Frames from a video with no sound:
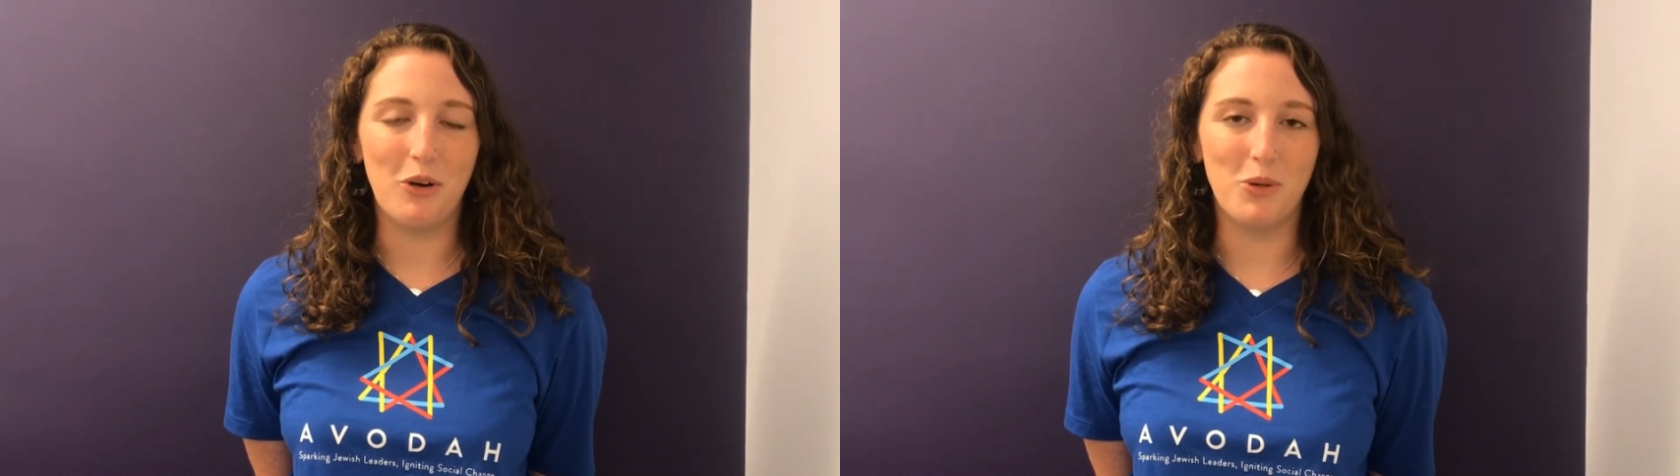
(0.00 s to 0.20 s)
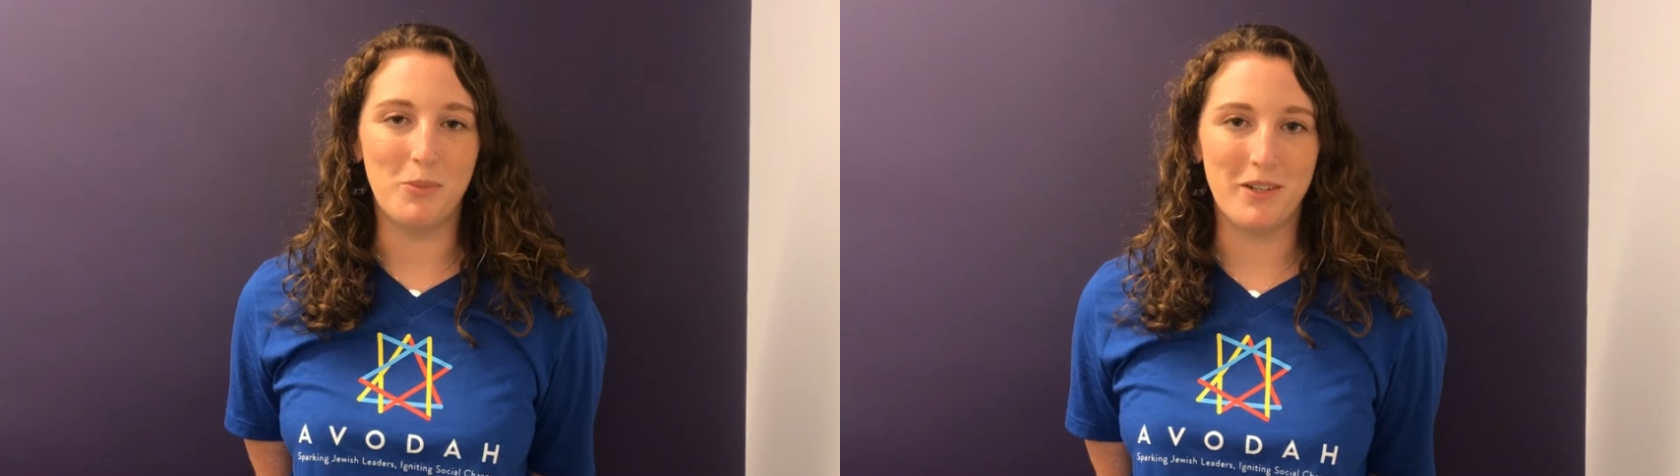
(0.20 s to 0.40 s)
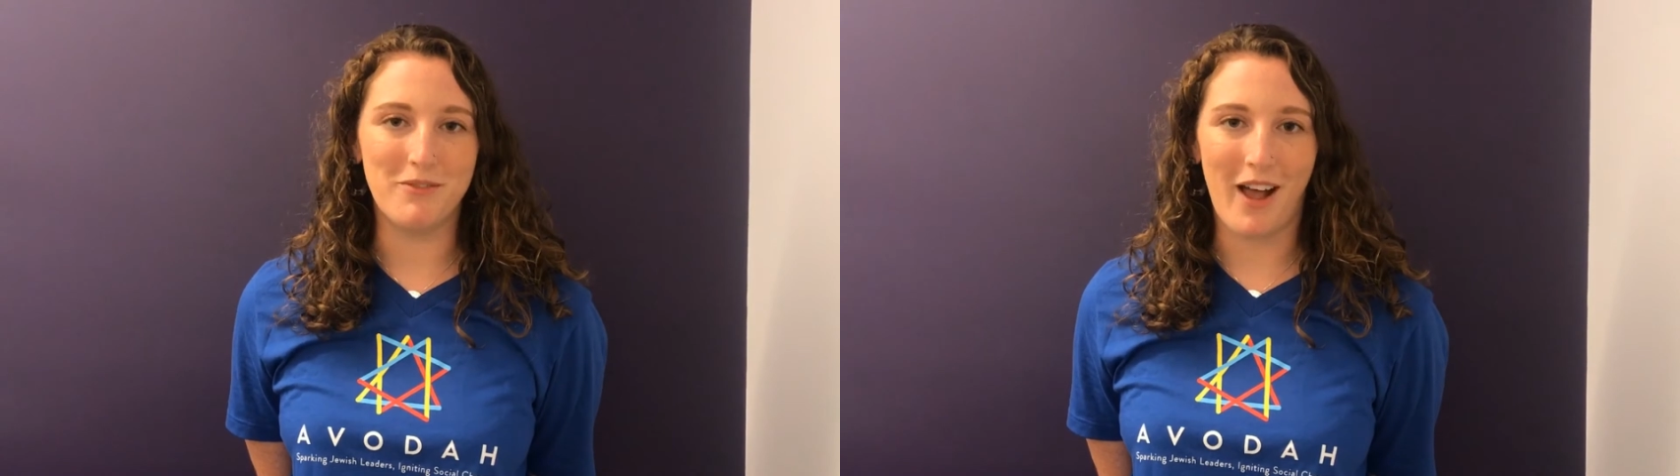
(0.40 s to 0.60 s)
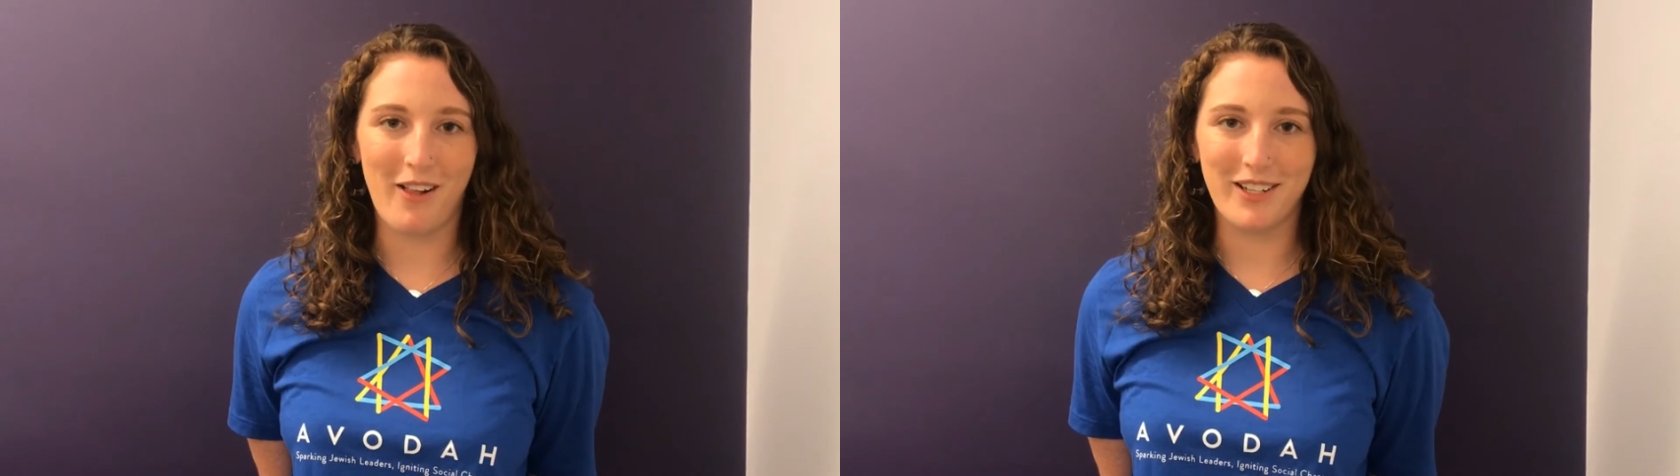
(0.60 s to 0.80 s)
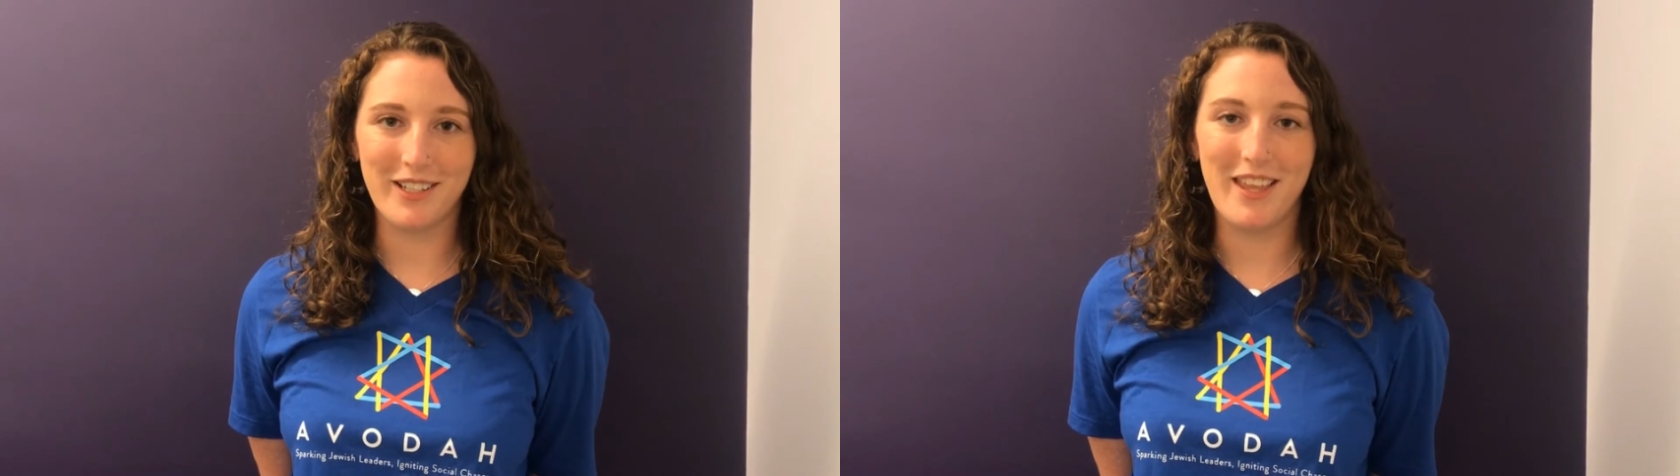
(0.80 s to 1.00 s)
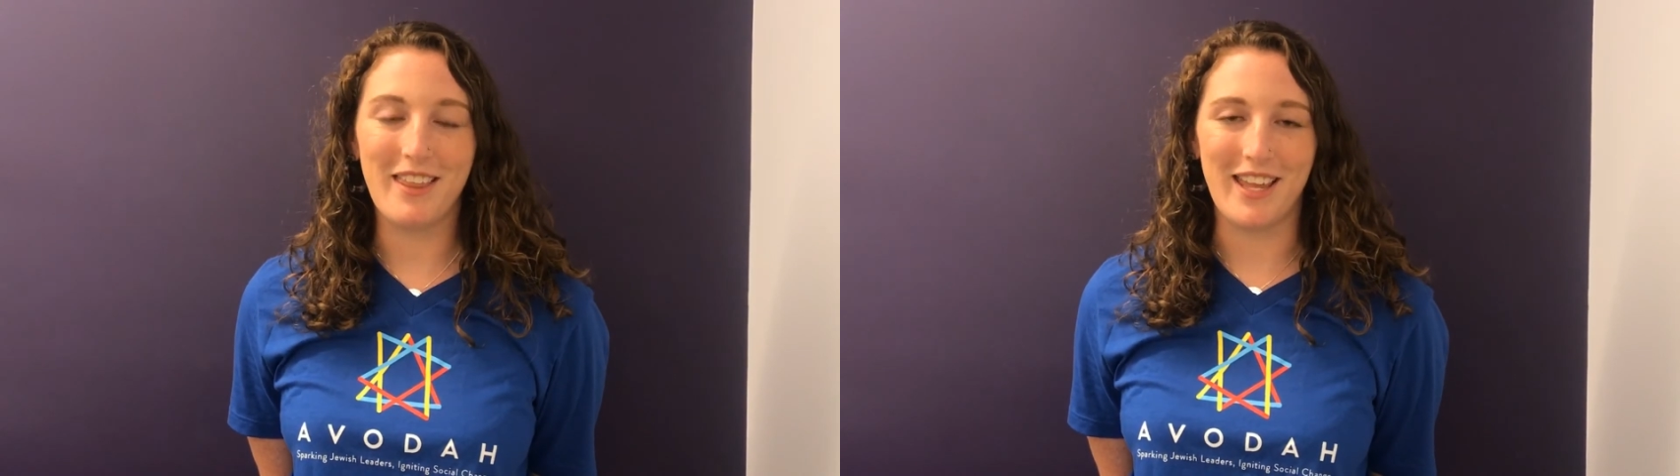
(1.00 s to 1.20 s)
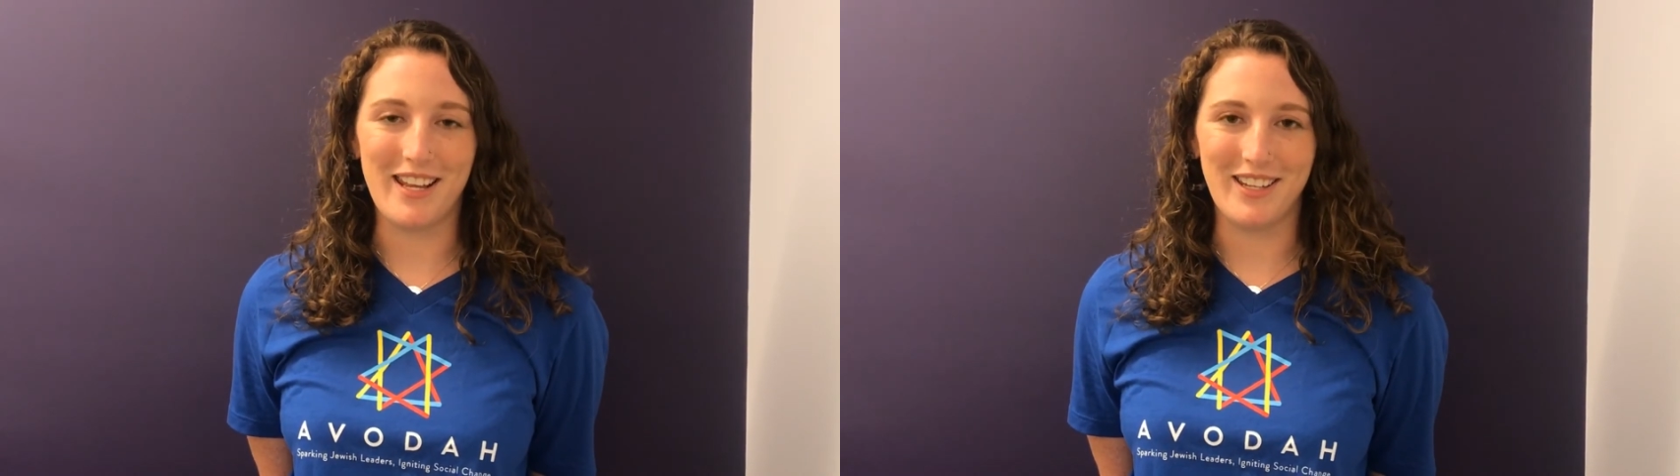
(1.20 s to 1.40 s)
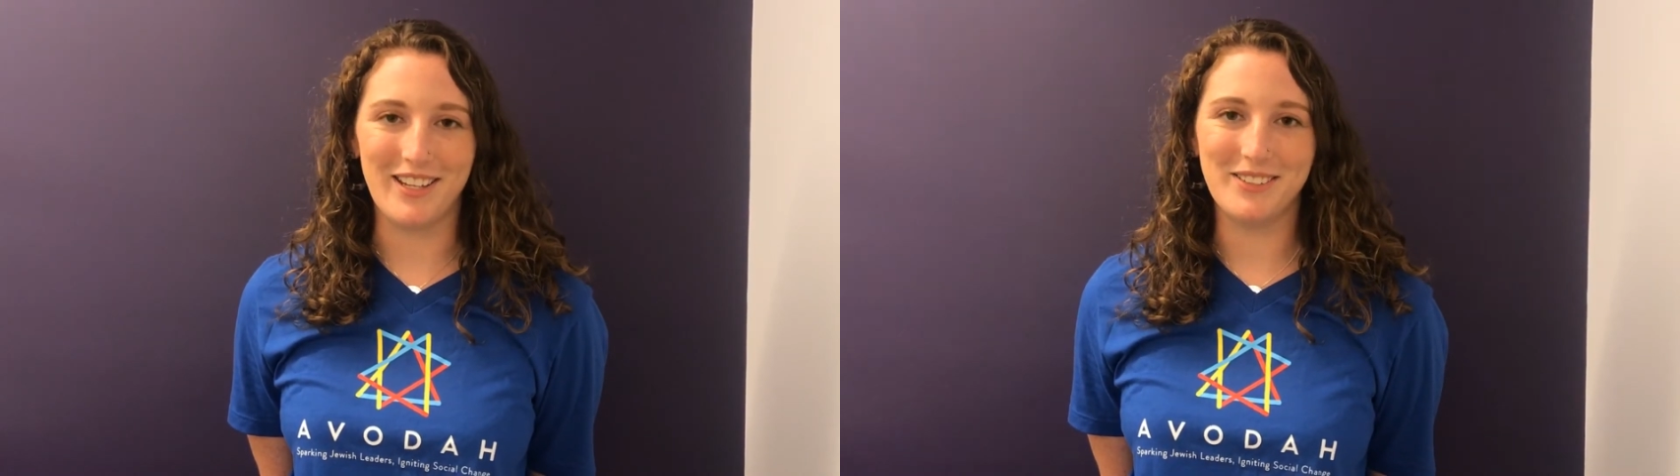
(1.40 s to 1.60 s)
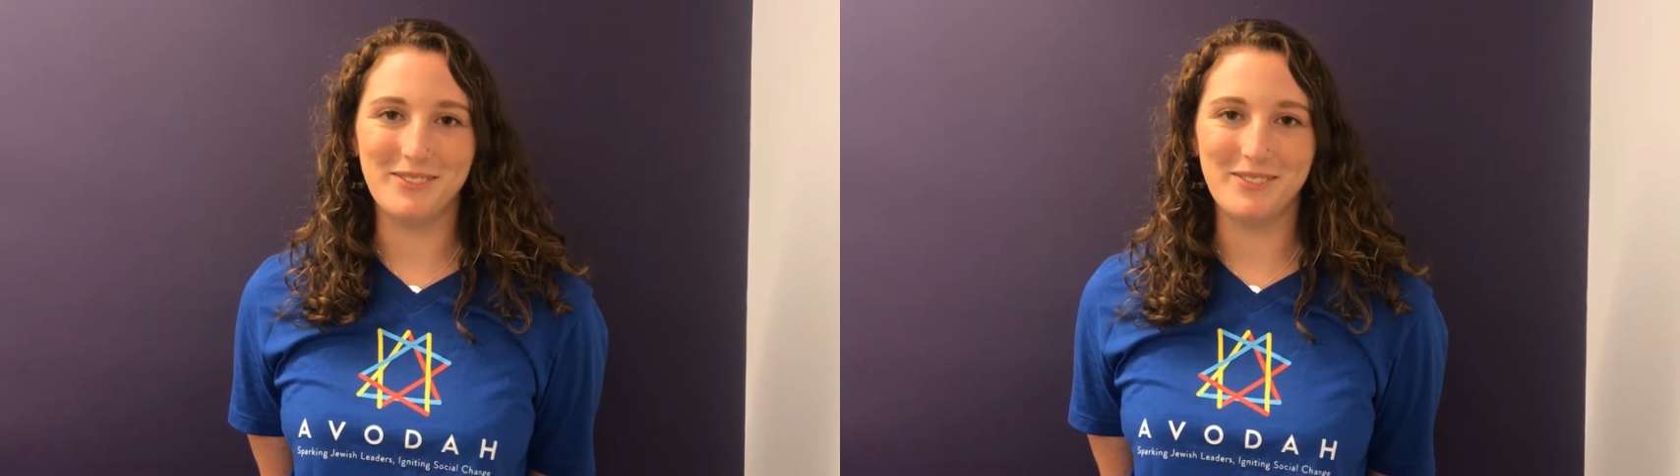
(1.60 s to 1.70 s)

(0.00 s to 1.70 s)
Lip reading: a woman of valor. Thank you.